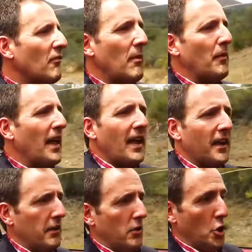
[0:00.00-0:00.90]
remember that
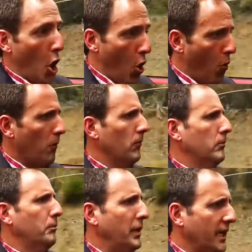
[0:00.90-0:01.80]
had no
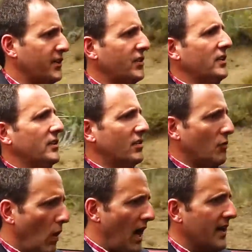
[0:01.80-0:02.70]
pitch,
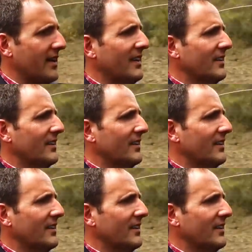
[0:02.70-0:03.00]
squat,